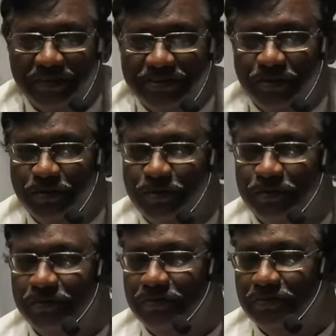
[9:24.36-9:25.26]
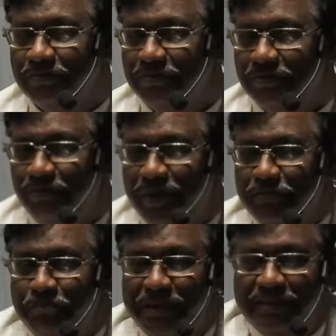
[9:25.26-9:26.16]
So
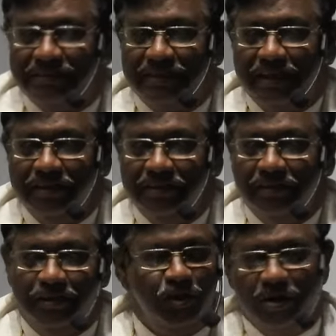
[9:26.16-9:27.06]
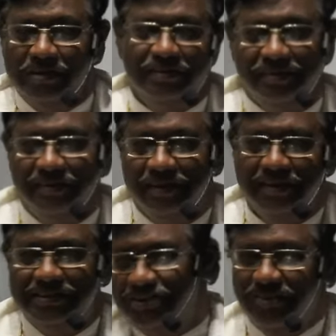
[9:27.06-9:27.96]
when Peter said, Lord,
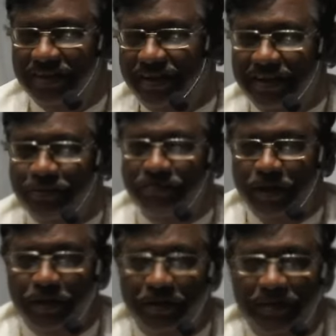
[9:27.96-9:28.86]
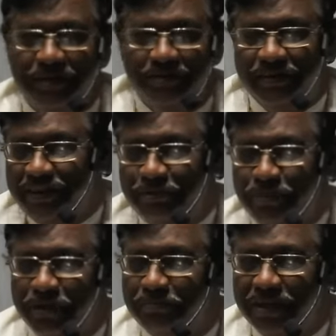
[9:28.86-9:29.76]
is it okay if I forgive
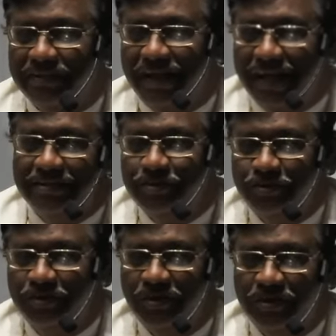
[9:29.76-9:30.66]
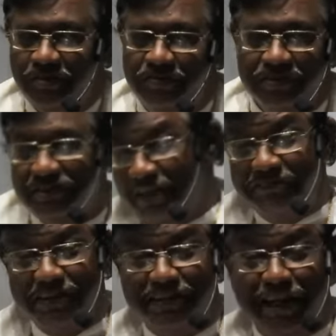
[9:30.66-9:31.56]
my brother Andrew for
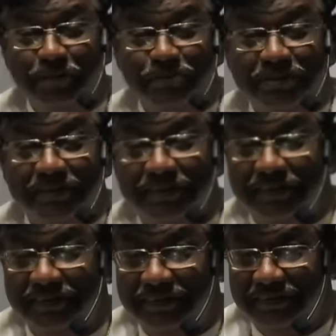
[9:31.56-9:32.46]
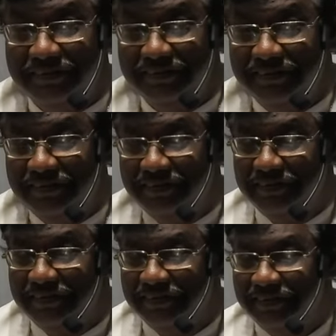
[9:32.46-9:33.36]
seven times?
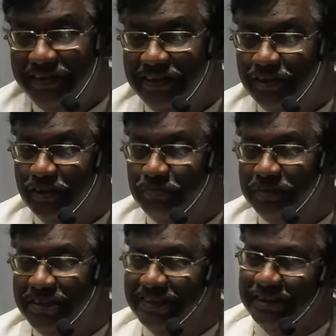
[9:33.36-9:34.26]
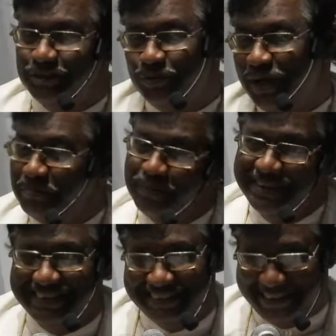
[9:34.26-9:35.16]
He thought Jesus would
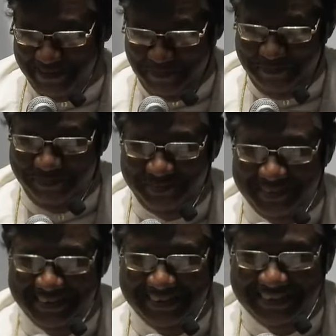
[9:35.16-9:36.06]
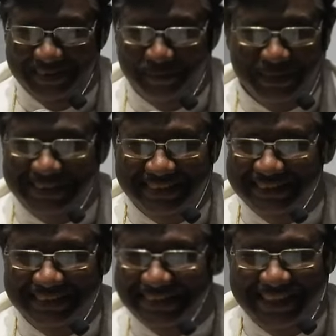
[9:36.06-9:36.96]
appreciate him. But
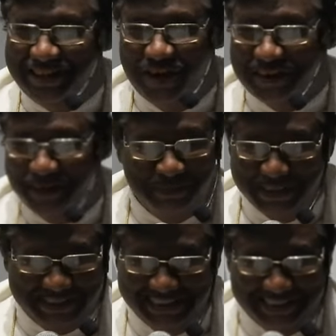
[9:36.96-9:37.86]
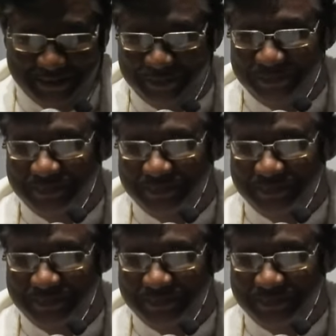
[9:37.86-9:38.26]
Jesus did not appreciate him.